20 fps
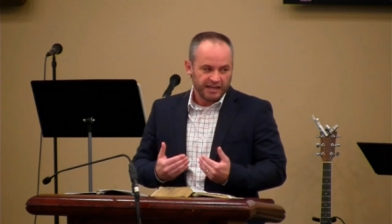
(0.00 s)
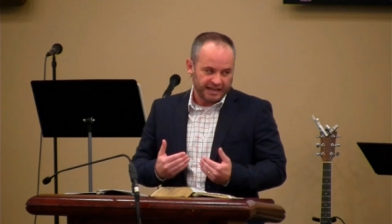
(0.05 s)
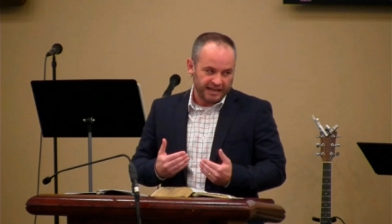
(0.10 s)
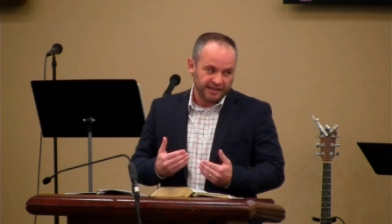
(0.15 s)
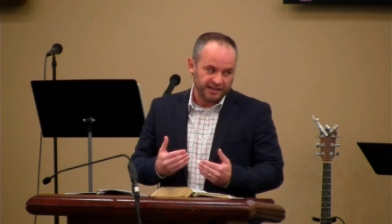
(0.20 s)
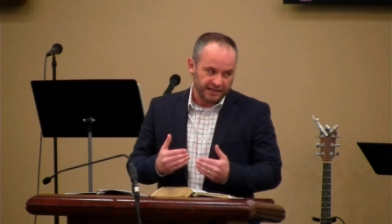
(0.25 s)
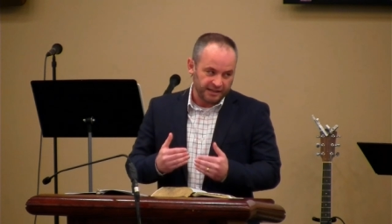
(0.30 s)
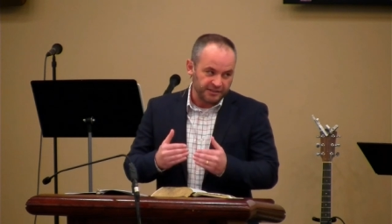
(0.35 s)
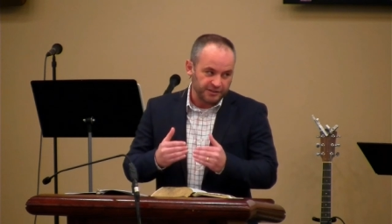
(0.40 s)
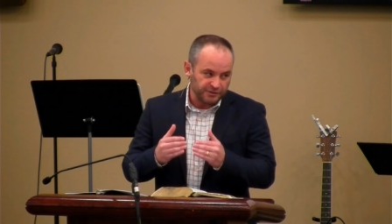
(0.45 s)

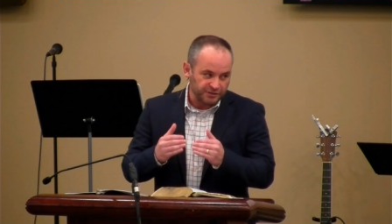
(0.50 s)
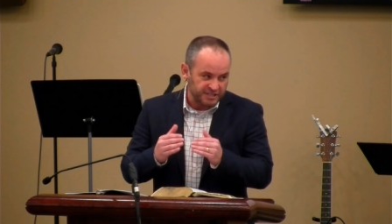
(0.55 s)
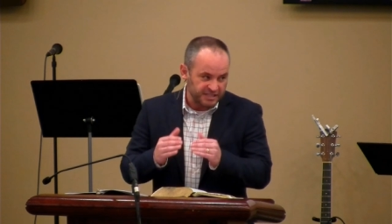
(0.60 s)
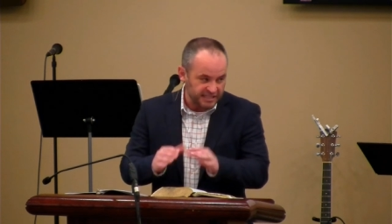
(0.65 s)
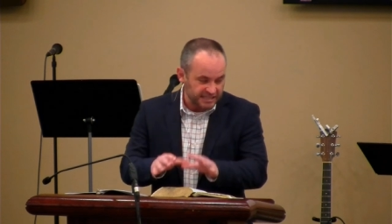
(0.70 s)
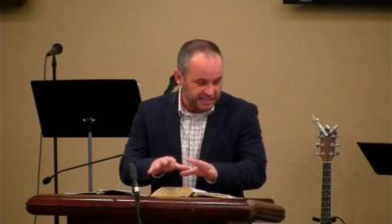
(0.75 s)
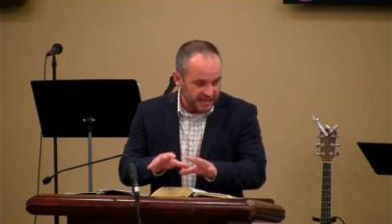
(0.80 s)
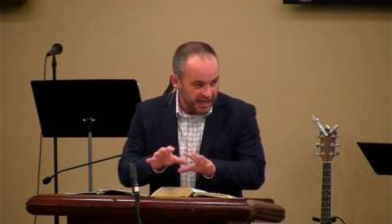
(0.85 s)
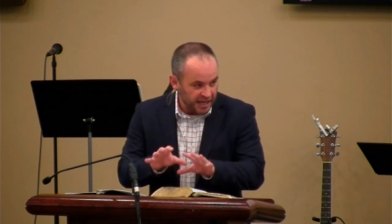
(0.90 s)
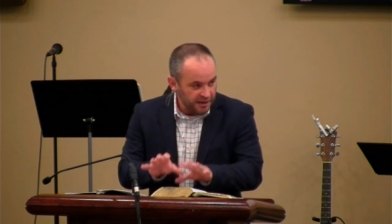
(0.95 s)
And, and there's
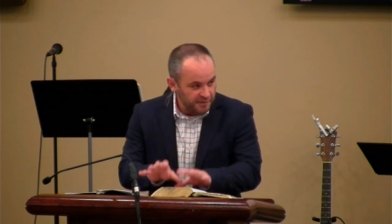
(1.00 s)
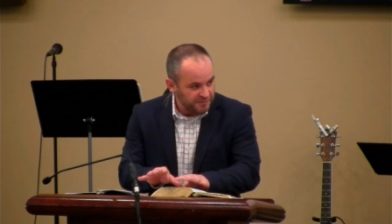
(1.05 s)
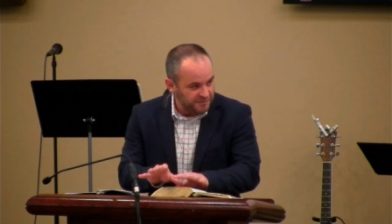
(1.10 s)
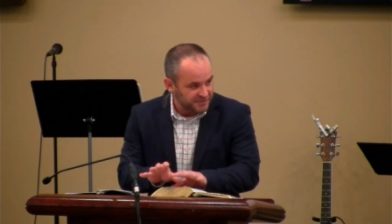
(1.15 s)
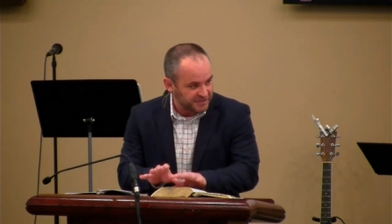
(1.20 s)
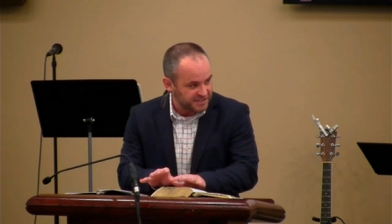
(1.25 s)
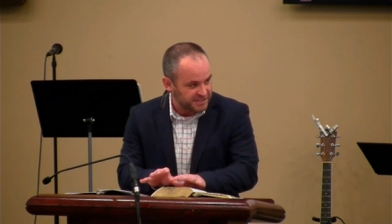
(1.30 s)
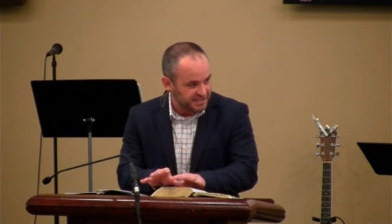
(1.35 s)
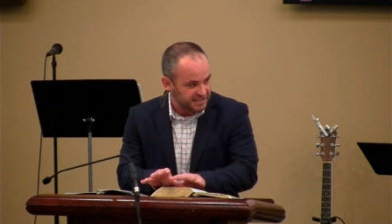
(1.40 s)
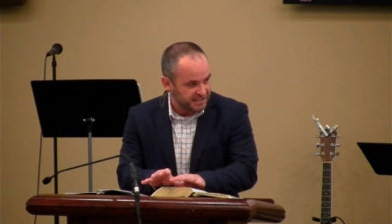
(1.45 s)
this
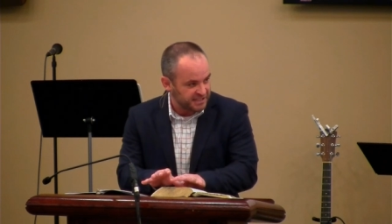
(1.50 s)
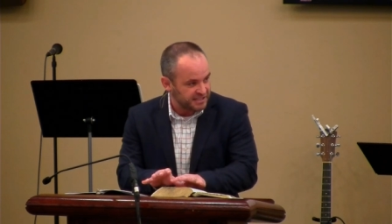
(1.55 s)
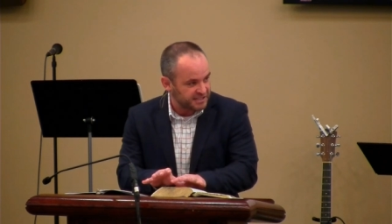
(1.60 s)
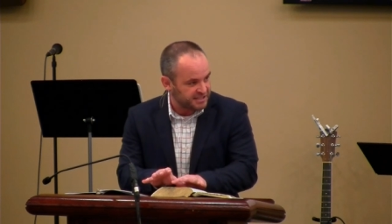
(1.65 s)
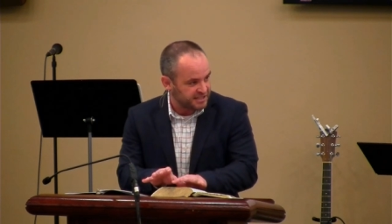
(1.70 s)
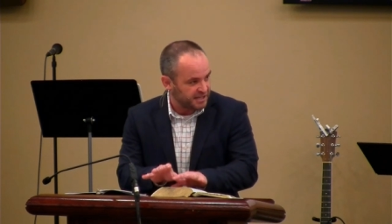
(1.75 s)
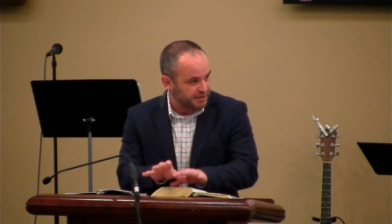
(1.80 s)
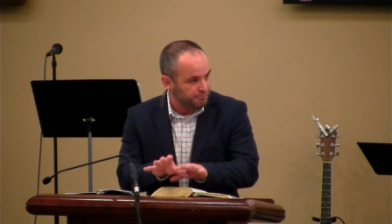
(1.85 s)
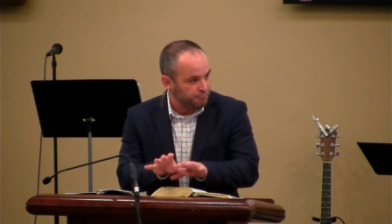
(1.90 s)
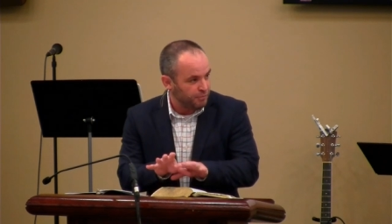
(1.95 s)
emphasis
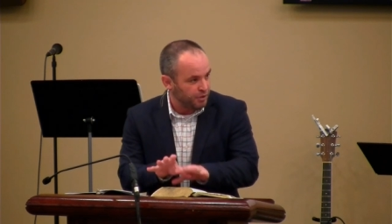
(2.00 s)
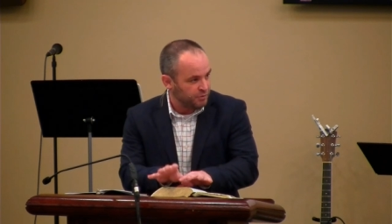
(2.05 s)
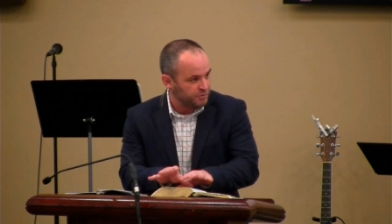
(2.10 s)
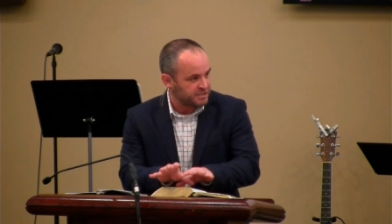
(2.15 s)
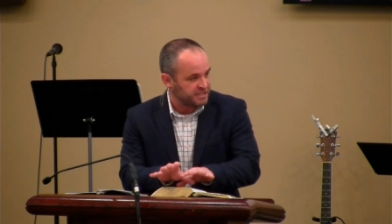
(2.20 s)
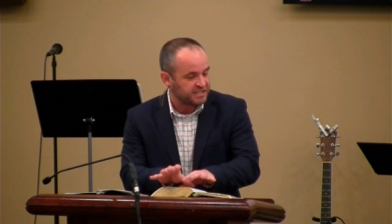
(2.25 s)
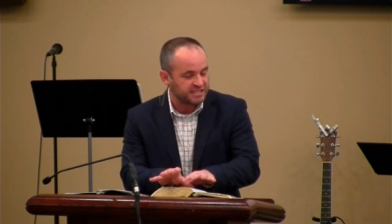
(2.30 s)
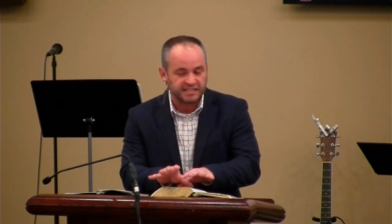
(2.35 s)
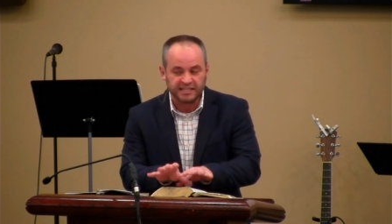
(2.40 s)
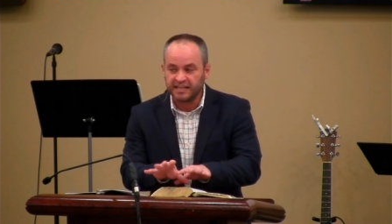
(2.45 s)
that
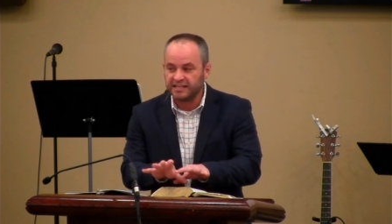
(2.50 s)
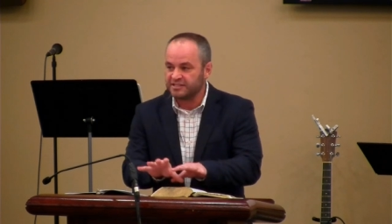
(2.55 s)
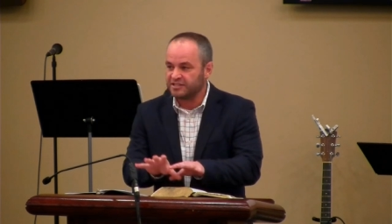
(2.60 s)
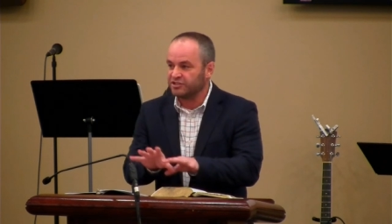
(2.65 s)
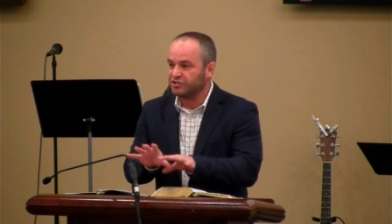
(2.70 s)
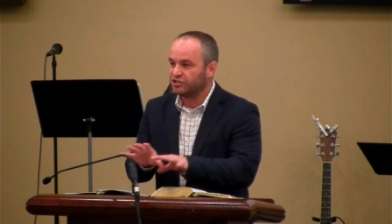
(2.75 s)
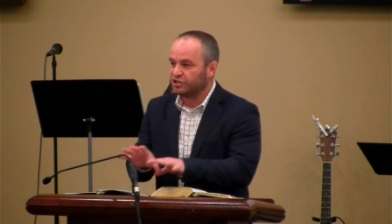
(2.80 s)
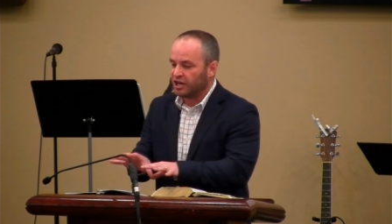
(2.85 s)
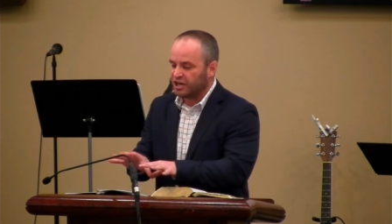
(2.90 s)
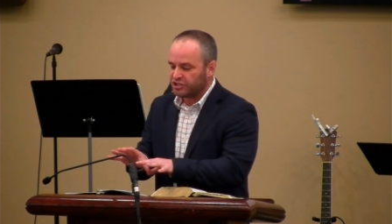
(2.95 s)
Moses says
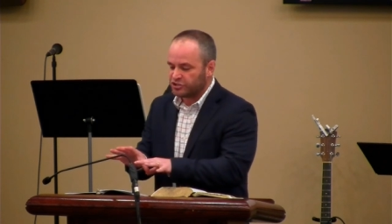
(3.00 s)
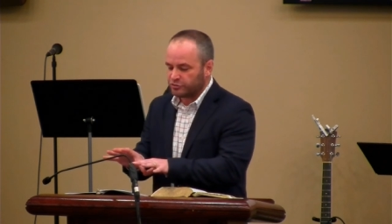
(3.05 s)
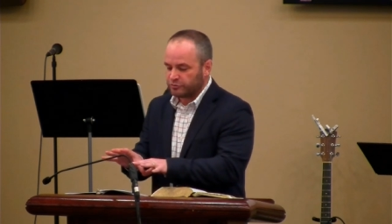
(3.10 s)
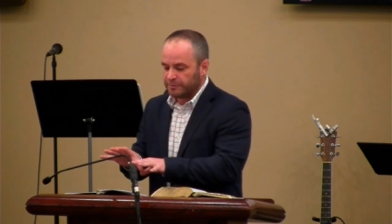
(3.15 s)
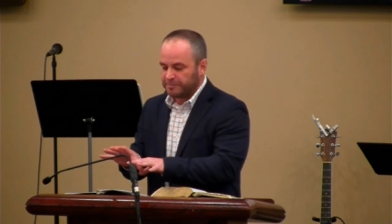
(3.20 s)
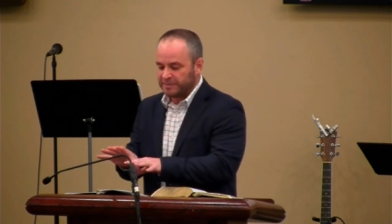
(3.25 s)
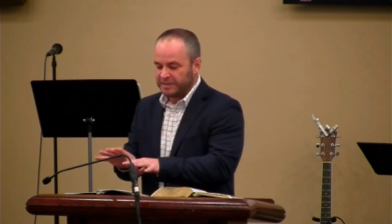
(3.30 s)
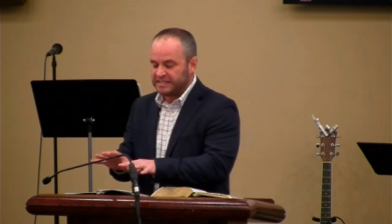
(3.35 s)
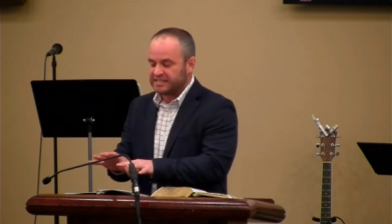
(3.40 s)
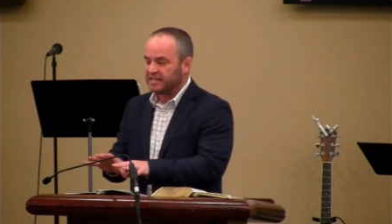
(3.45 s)
and Joshua
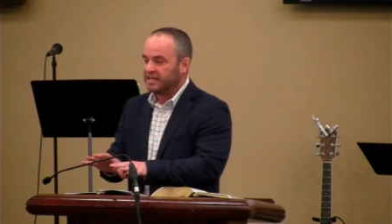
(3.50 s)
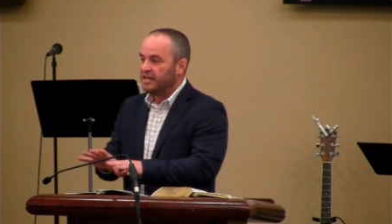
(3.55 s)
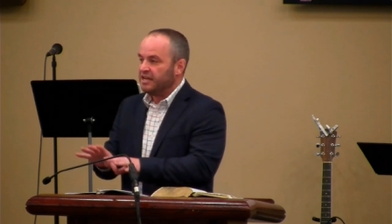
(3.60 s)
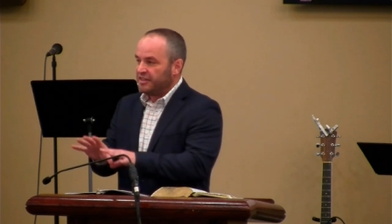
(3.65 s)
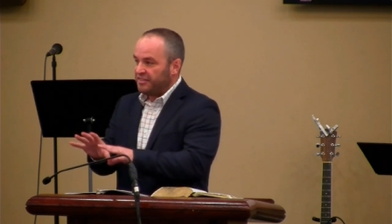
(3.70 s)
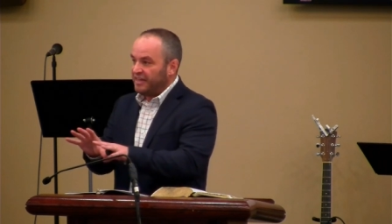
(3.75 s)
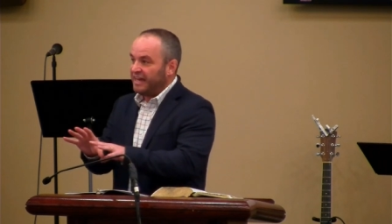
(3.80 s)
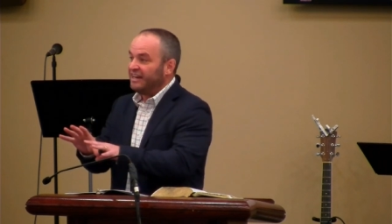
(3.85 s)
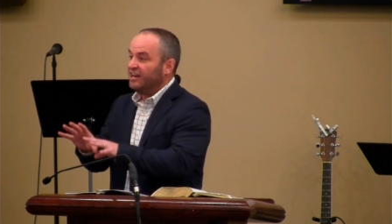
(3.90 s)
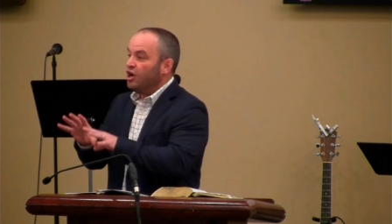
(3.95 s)
repeats
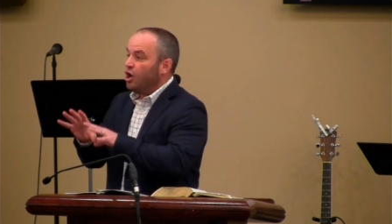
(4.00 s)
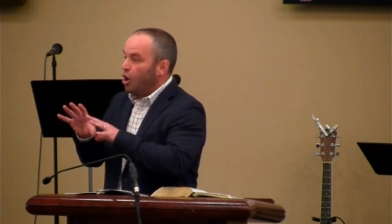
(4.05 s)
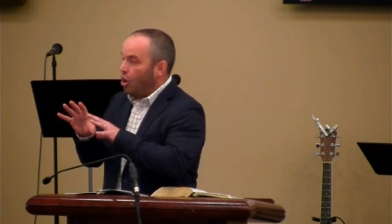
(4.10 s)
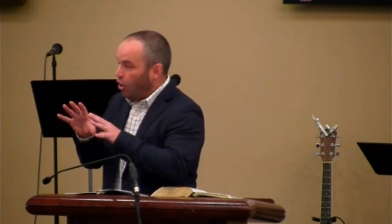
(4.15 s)
that